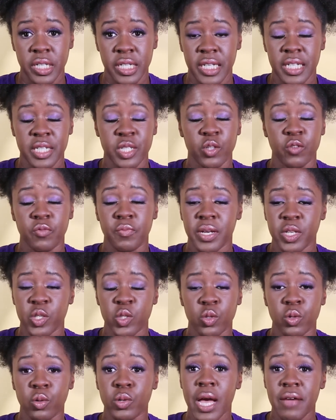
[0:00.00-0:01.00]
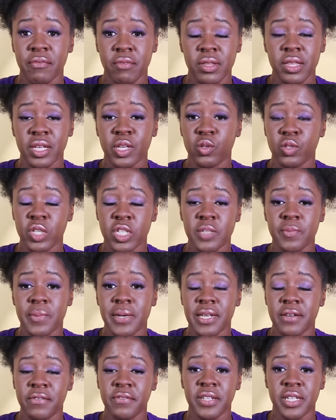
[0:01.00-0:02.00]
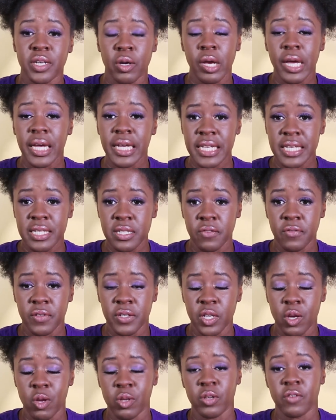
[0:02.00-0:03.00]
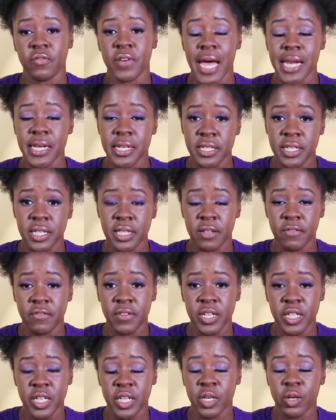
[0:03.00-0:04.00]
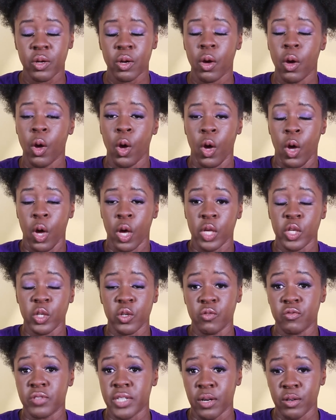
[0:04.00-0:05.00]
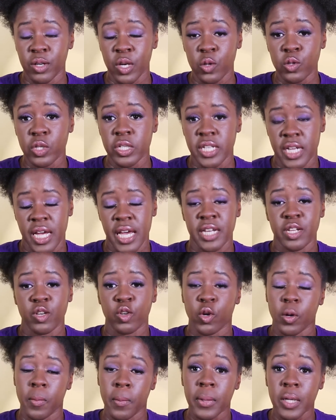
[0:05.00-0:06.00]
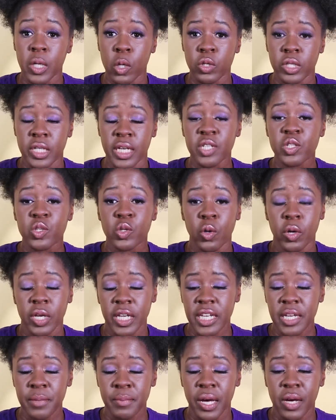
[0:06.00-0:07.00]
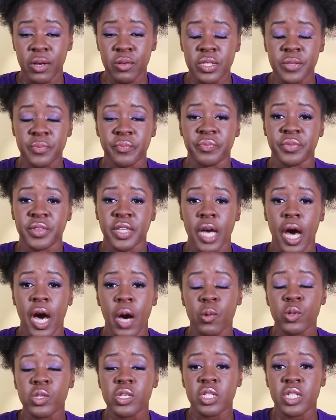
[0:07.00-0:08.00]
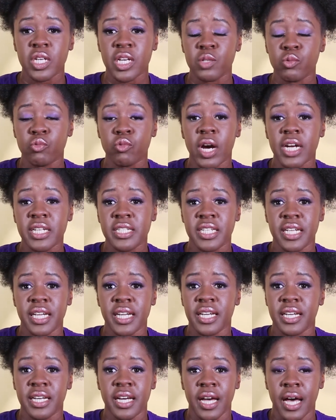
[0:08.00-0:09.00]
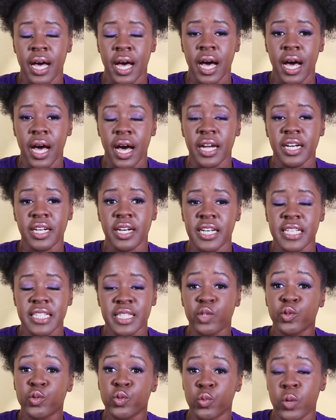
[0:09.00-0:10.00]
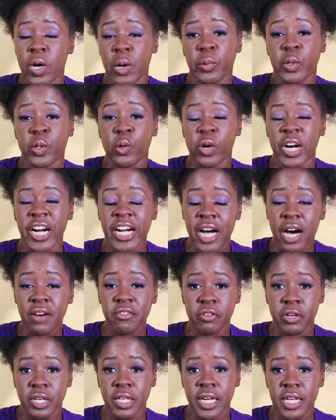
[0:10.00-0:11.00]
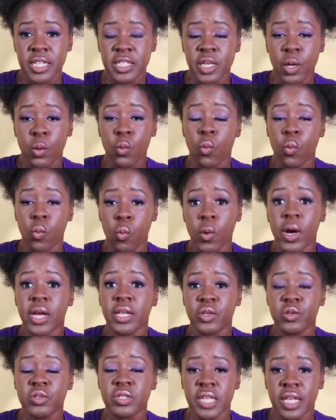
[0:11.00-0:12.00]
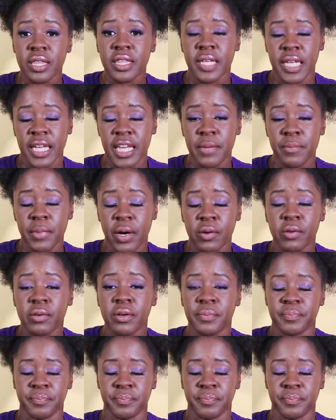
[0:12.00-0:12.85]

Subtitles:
it, you've made sure everything you need to be in the video is the video, you've edited the video, you've downloaded it, and then you're uploading it to your emails, I would suggest writing a nice little, what I would call a covering letter, when you send the email,